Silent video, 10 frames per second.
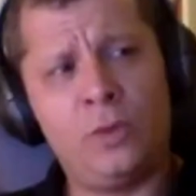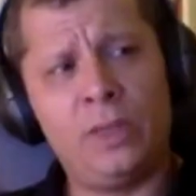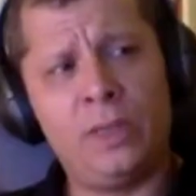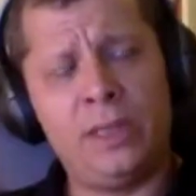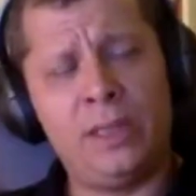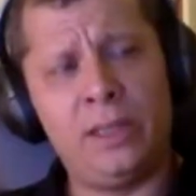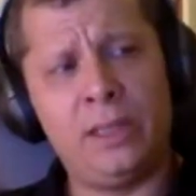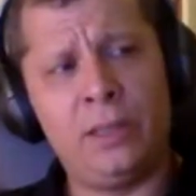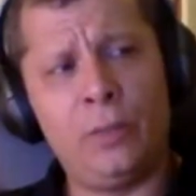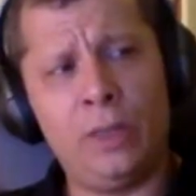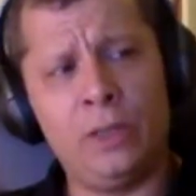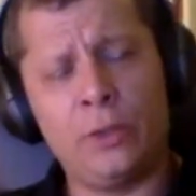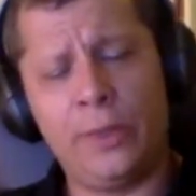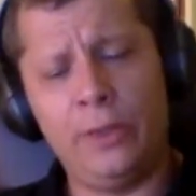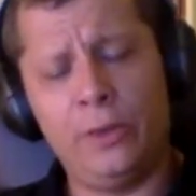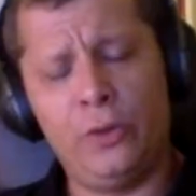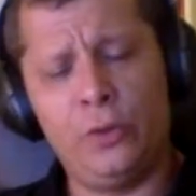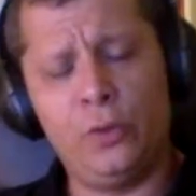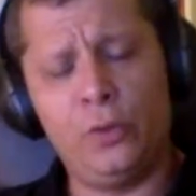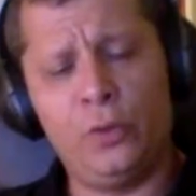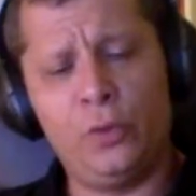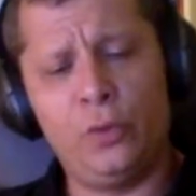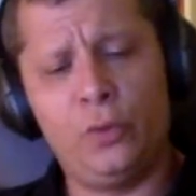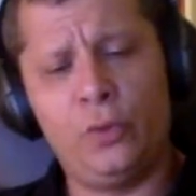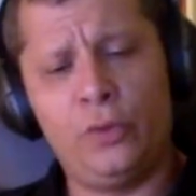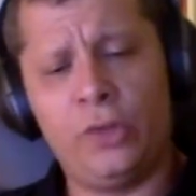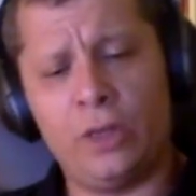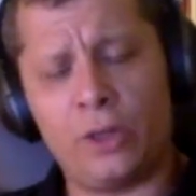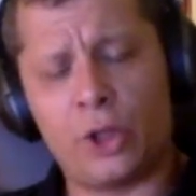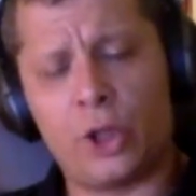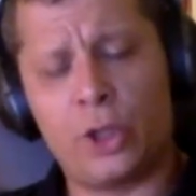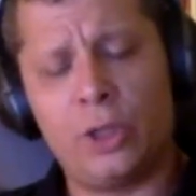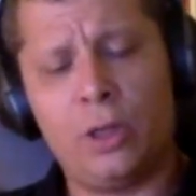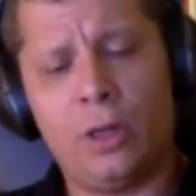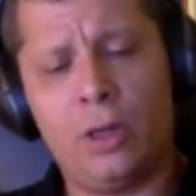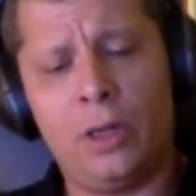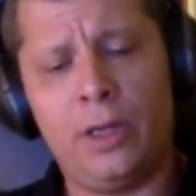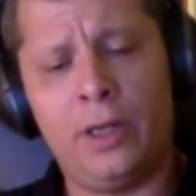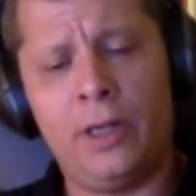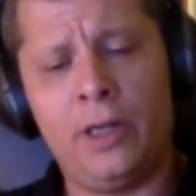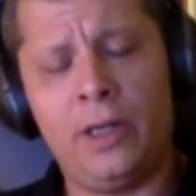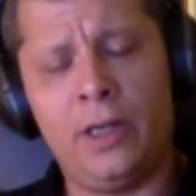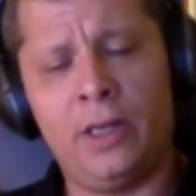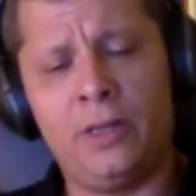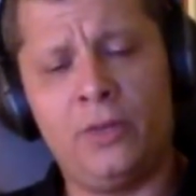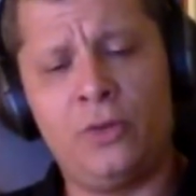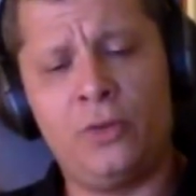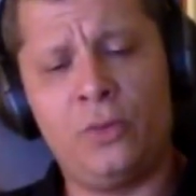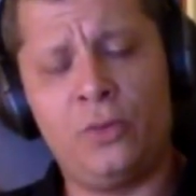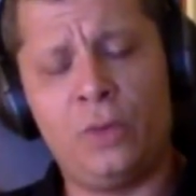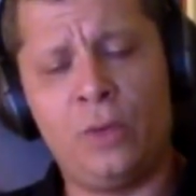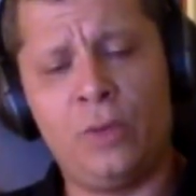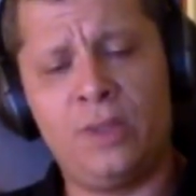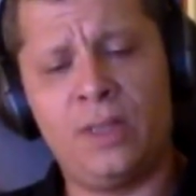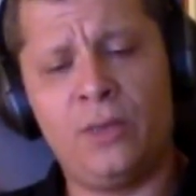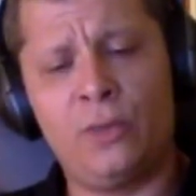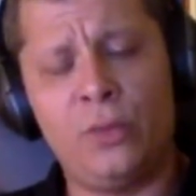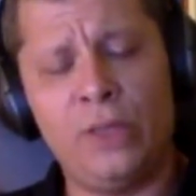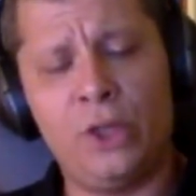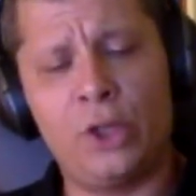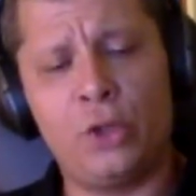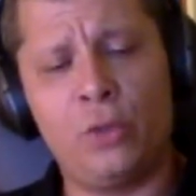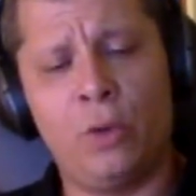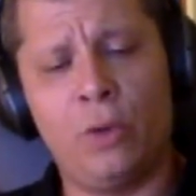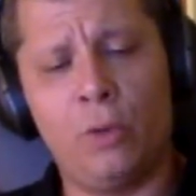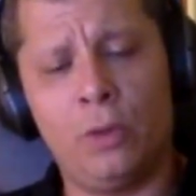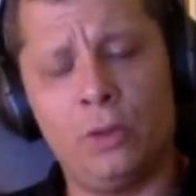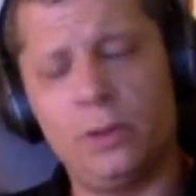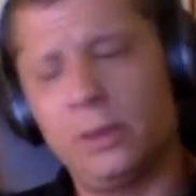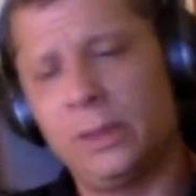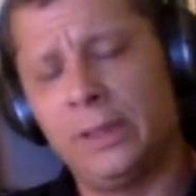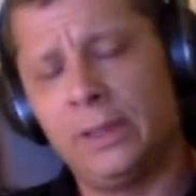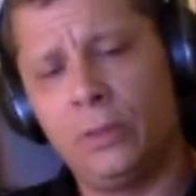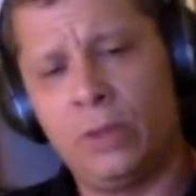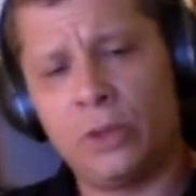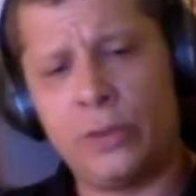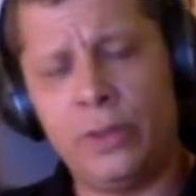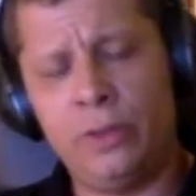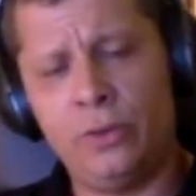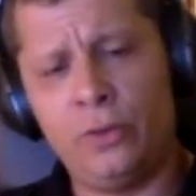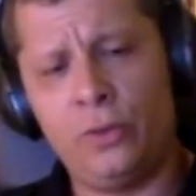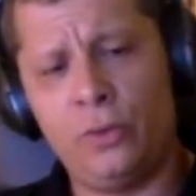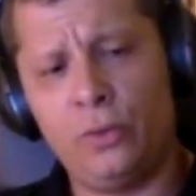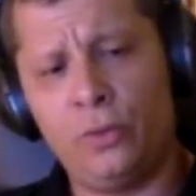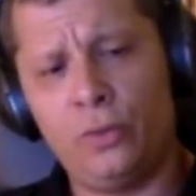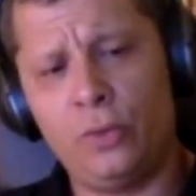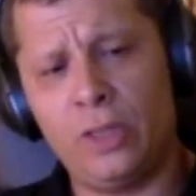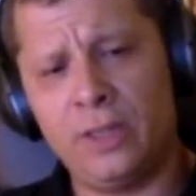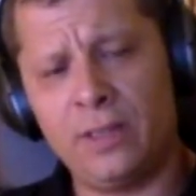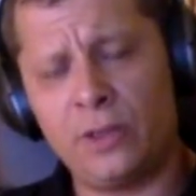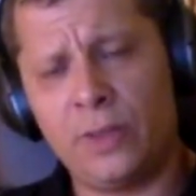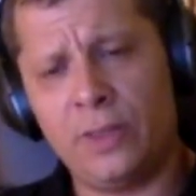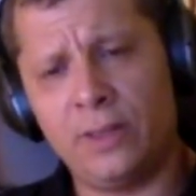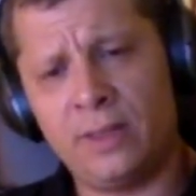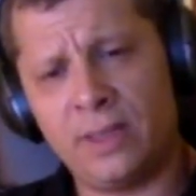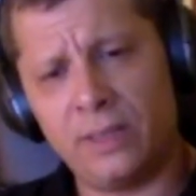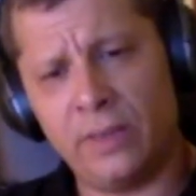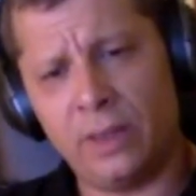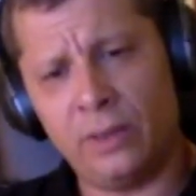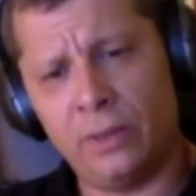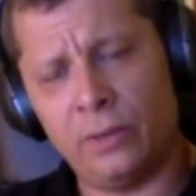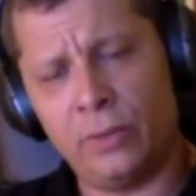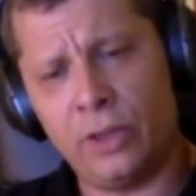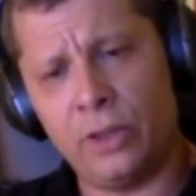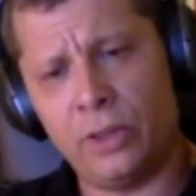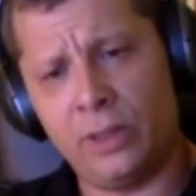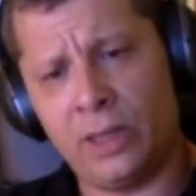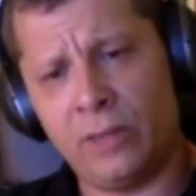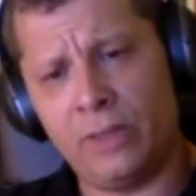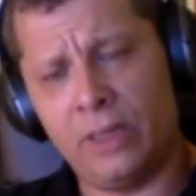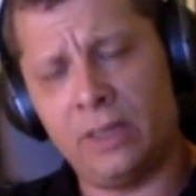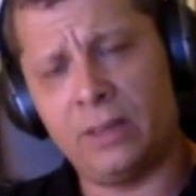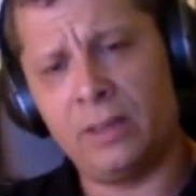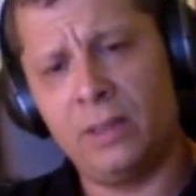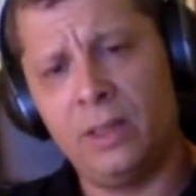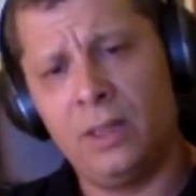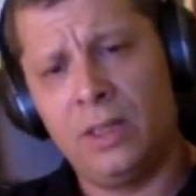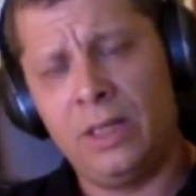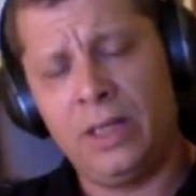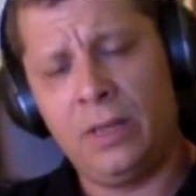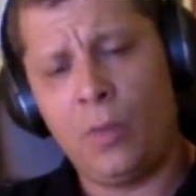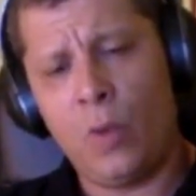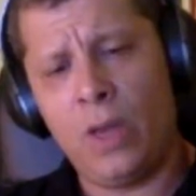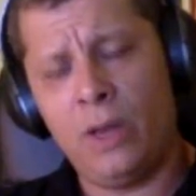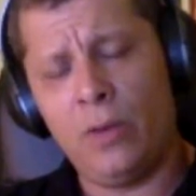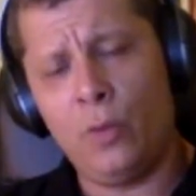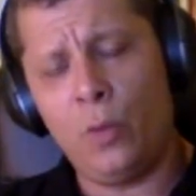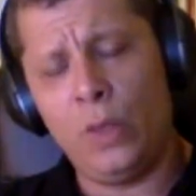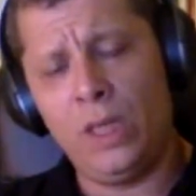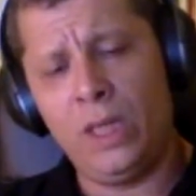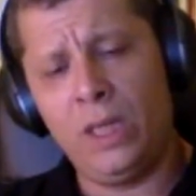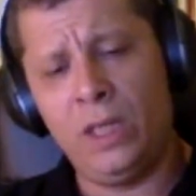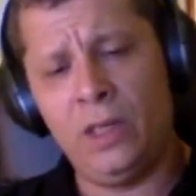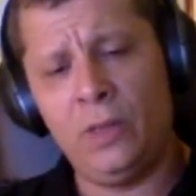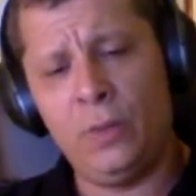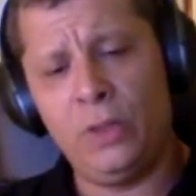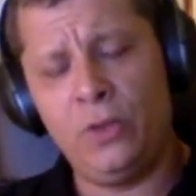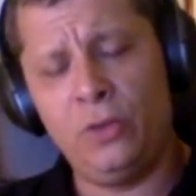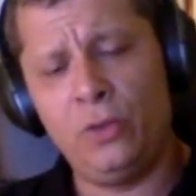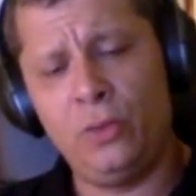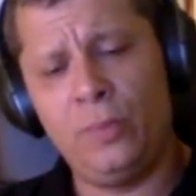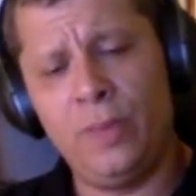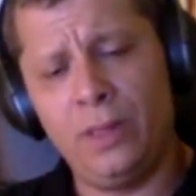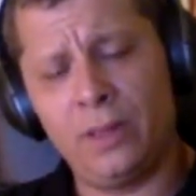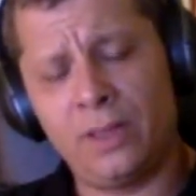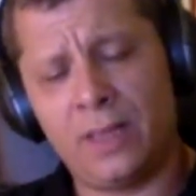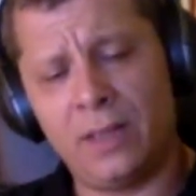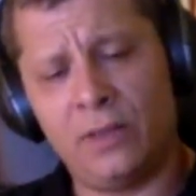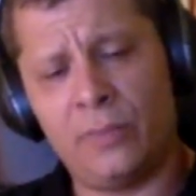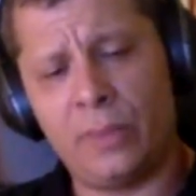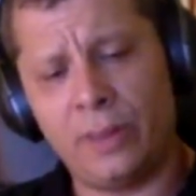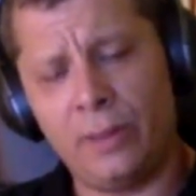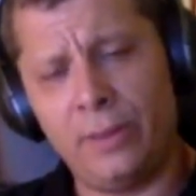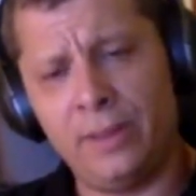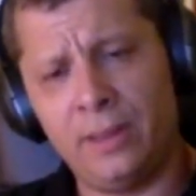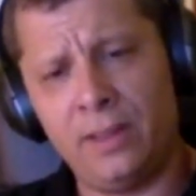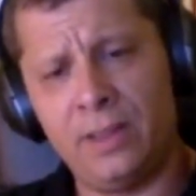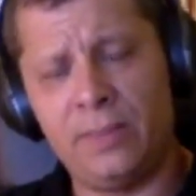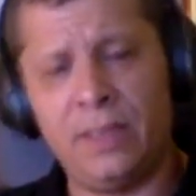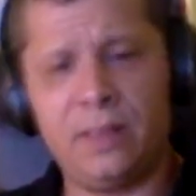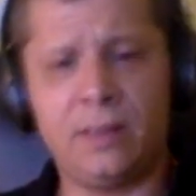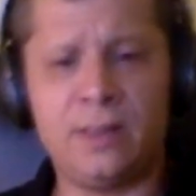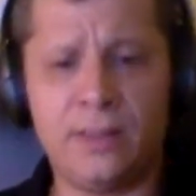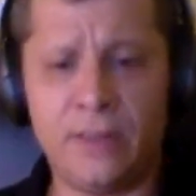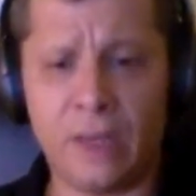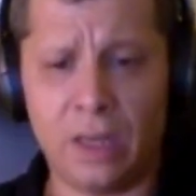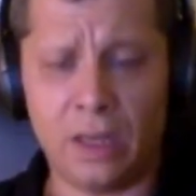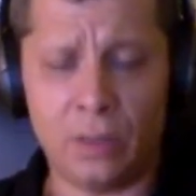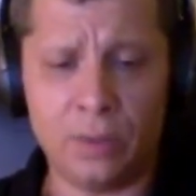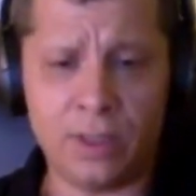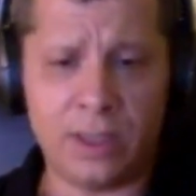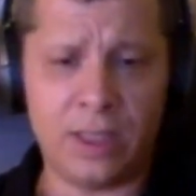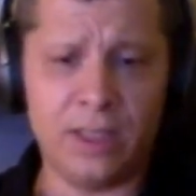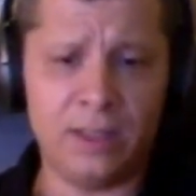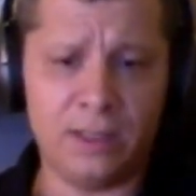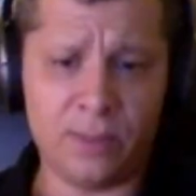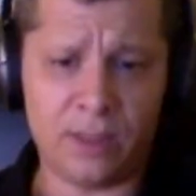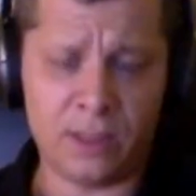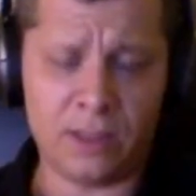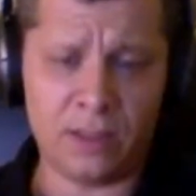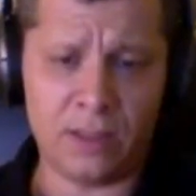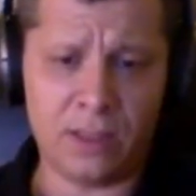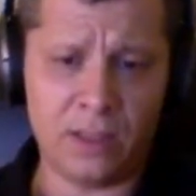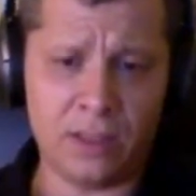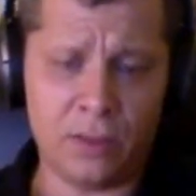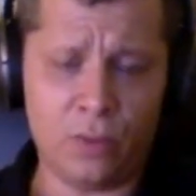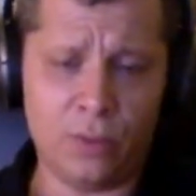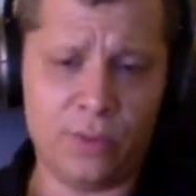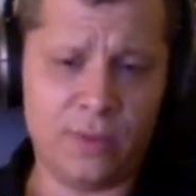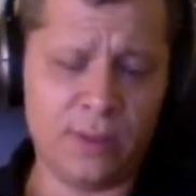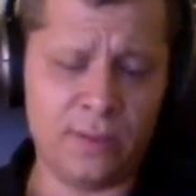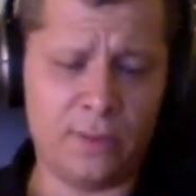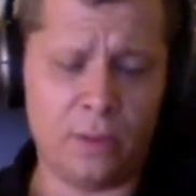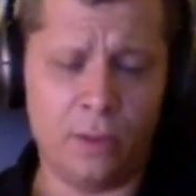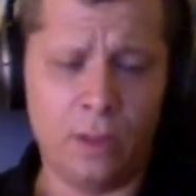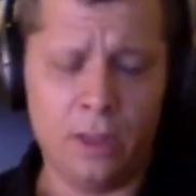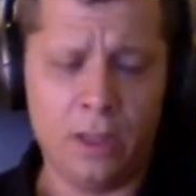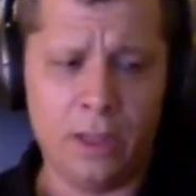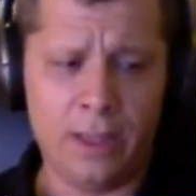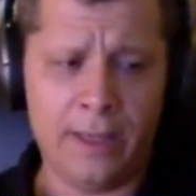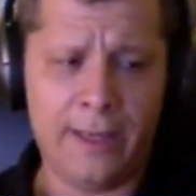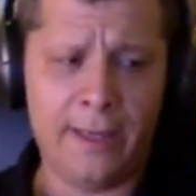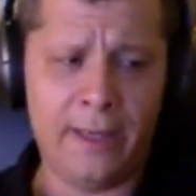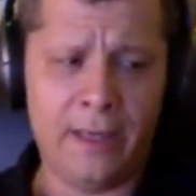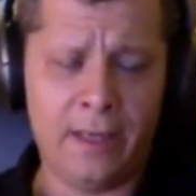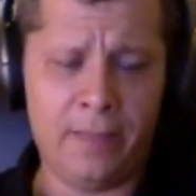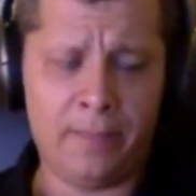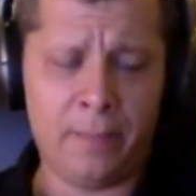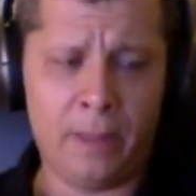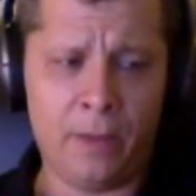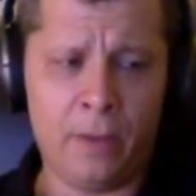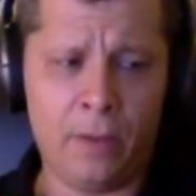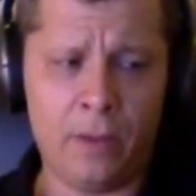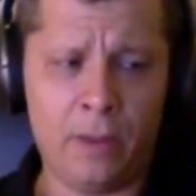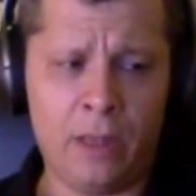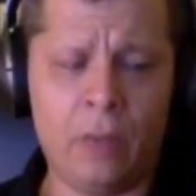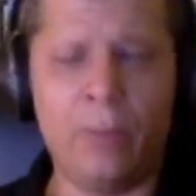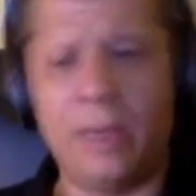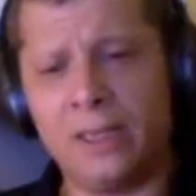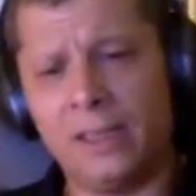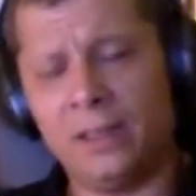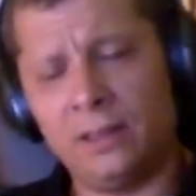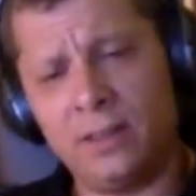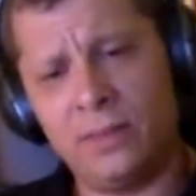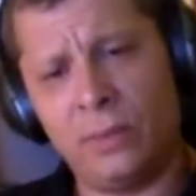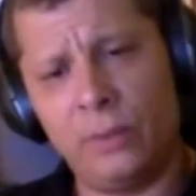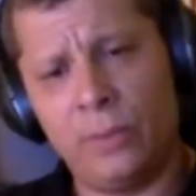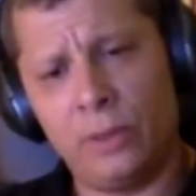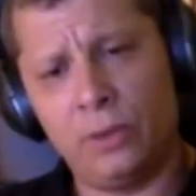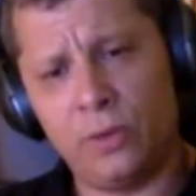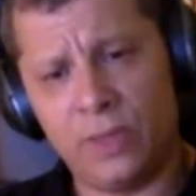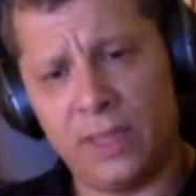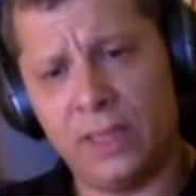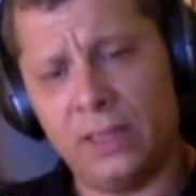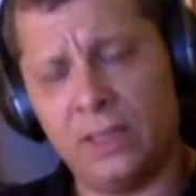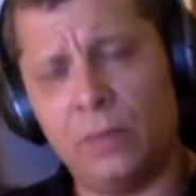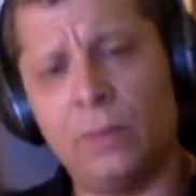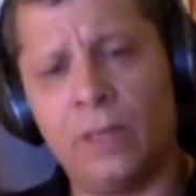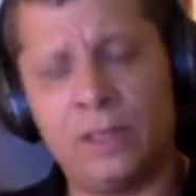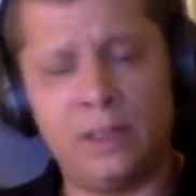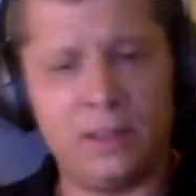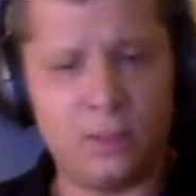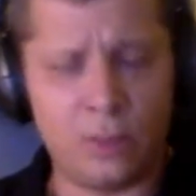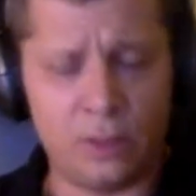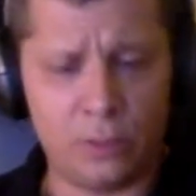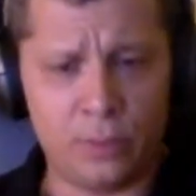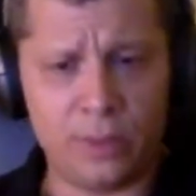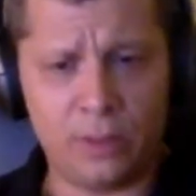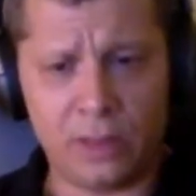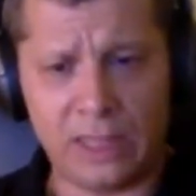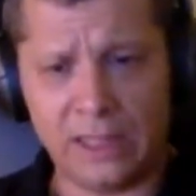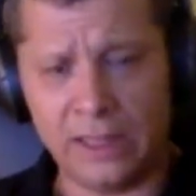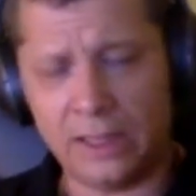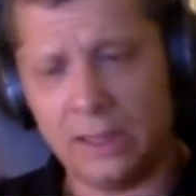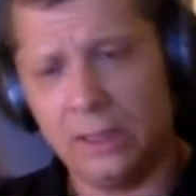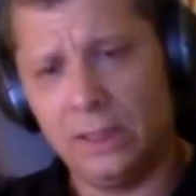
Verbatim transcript: Today, we're not trying, to touch and to, I would say, to reach the whole world. We're trying, to concentrate on several, regions and areas when we do build a kind of priority list based on several, I would say, items and rules. First of all, our marketing, and this is very important to say that, our marketing is 100% organic.